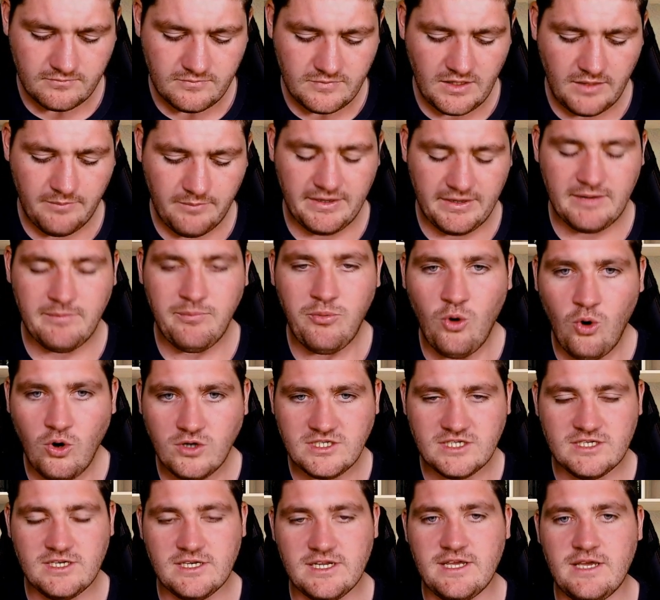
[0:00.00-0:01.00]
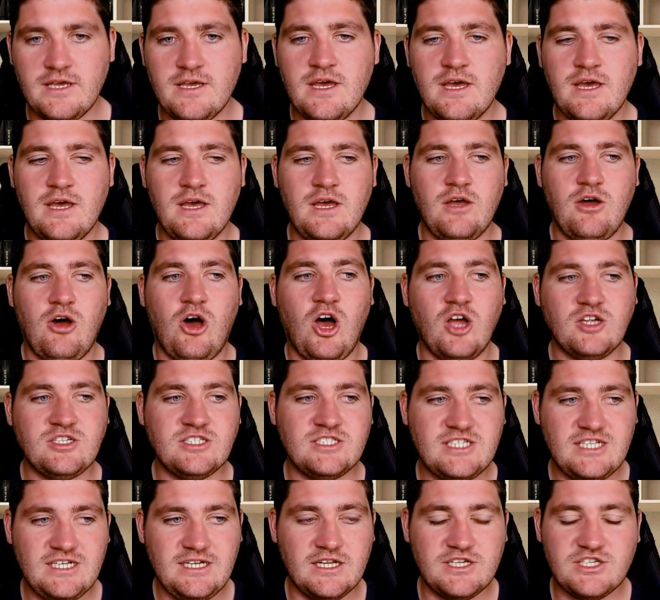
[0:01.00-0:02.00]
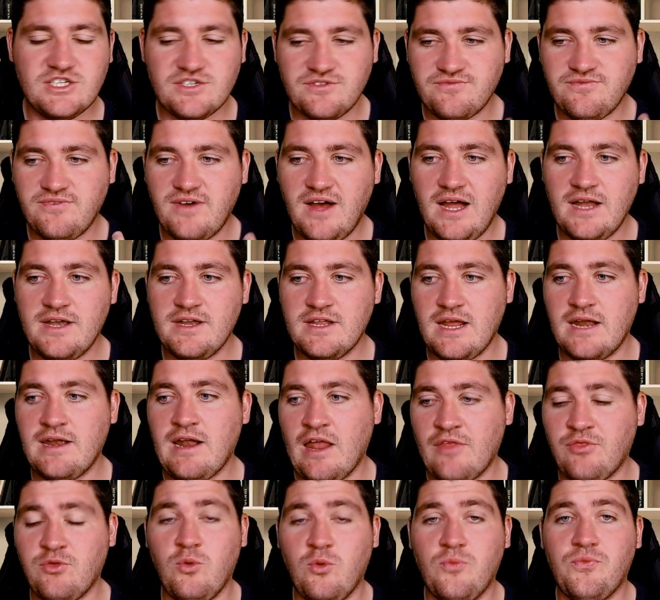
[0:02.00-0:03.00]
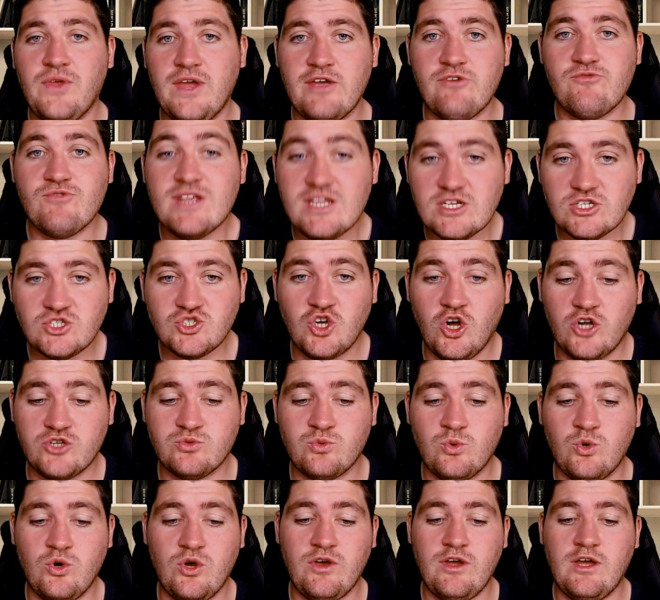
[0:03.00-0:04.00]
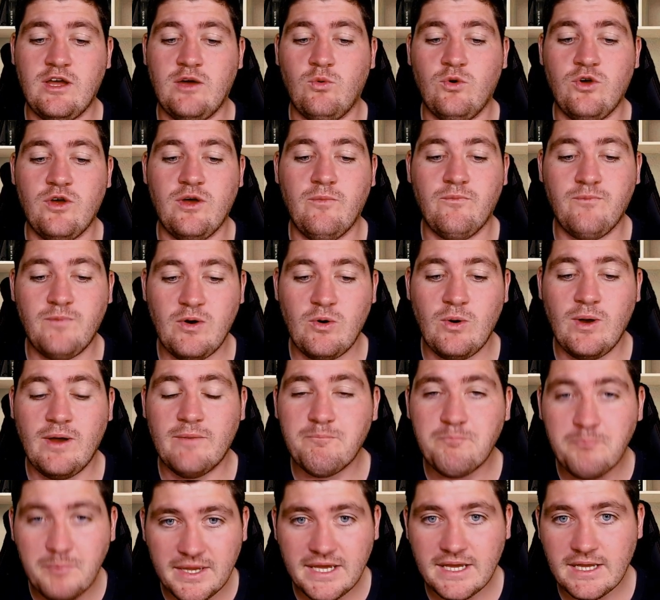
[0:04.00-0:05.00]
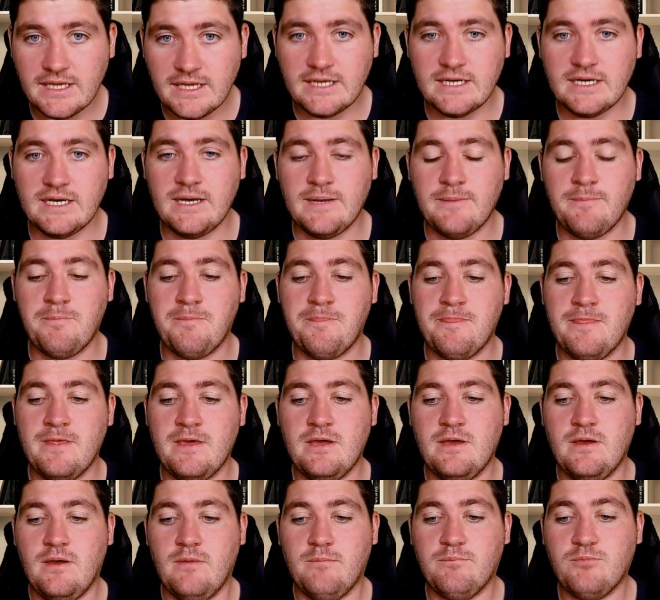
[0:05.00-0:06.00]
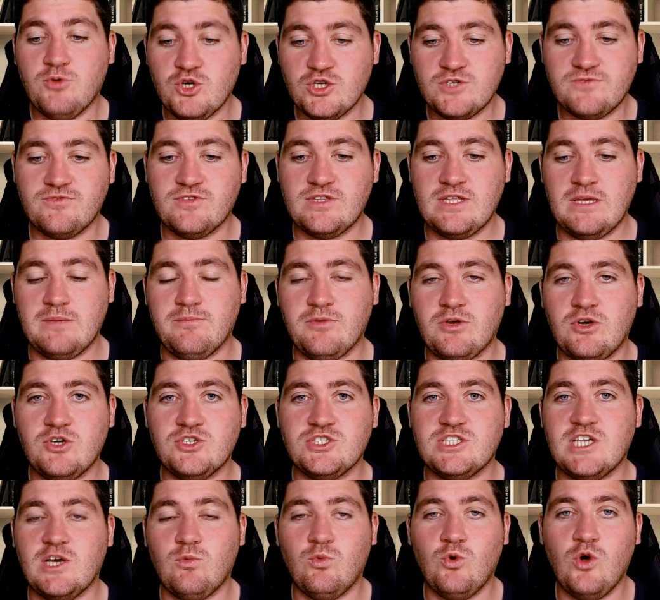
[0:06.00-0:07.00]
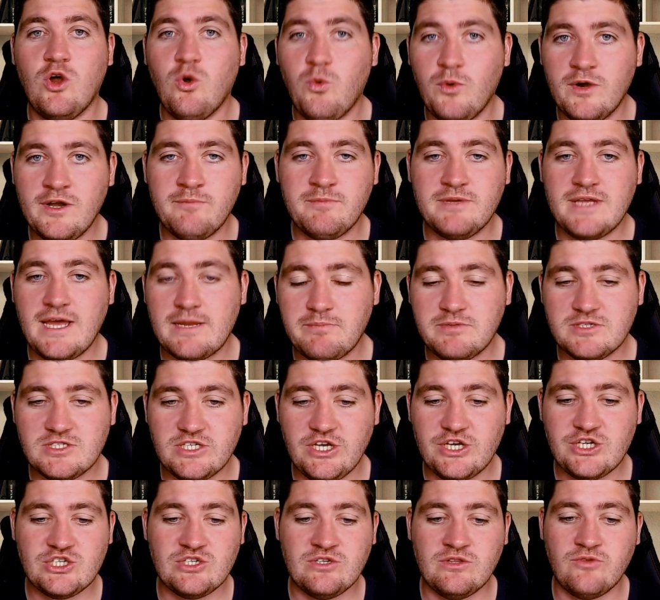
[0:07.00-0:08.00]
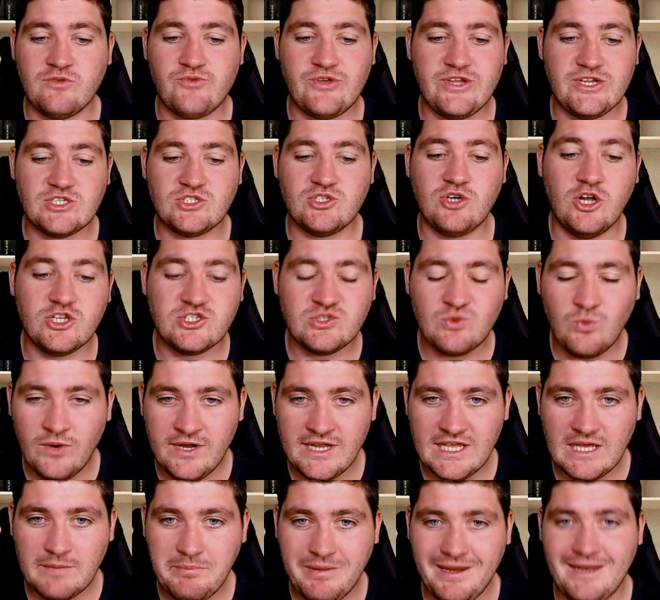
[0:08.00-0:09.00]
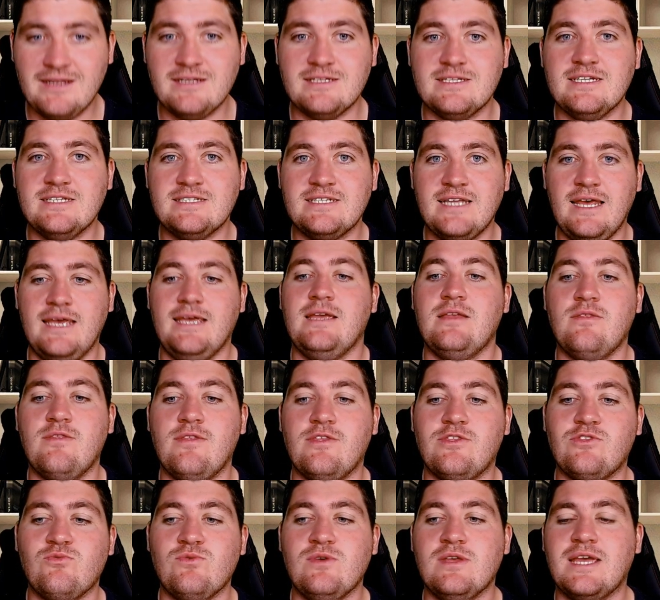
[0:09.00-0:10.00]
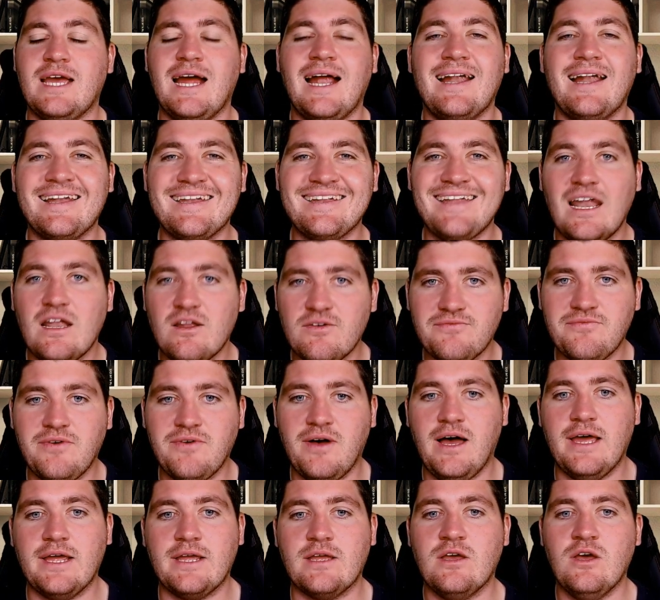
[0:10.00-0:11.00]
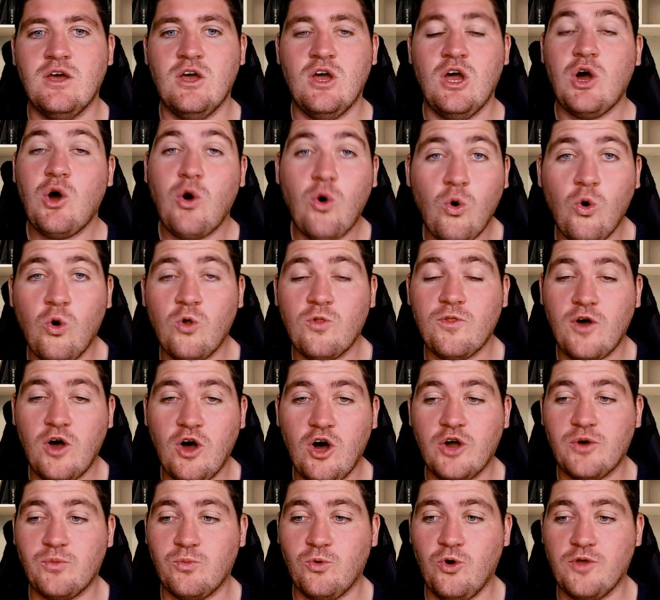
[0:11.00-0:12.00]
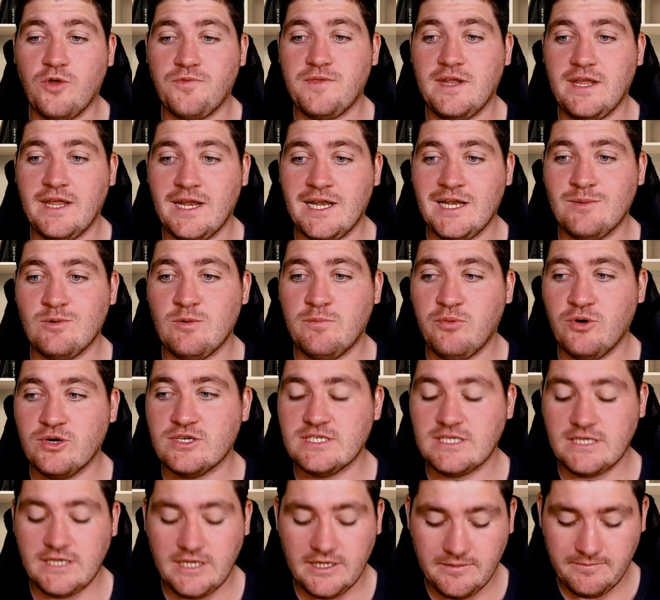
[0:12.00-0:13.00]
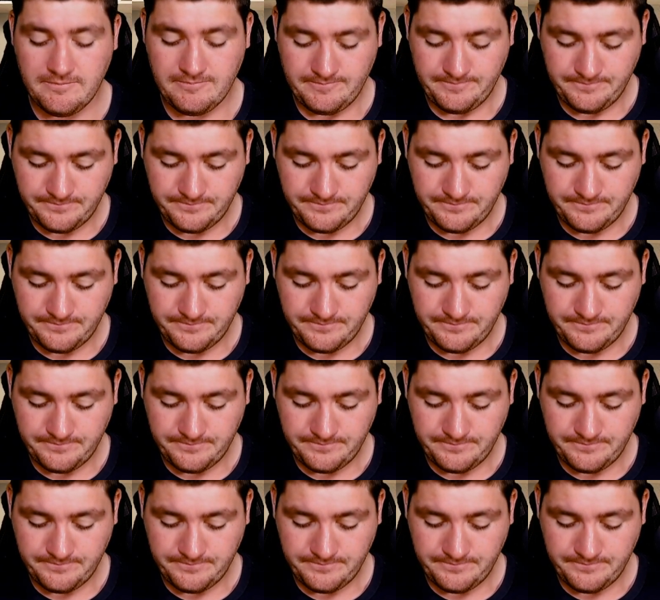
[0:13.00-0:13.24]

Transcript: But importantly, Argentina just finally, and I thought their restarts were were, were a big um, boost for them because they were winning back possession in the restarts, winning a penalty, taking the three, kind of nullifying all the hard work that England were putting in.